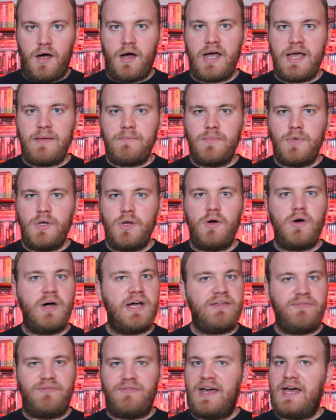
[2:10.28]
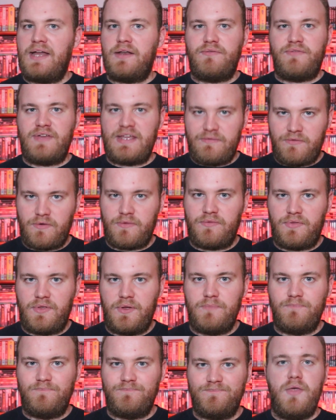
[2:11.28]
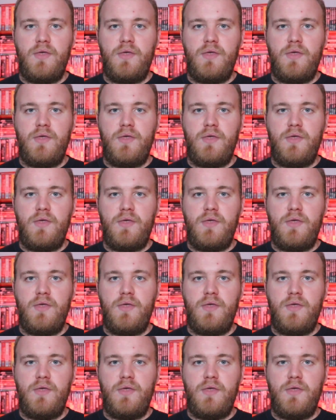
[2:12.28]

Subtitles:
I am not a fan of either of them.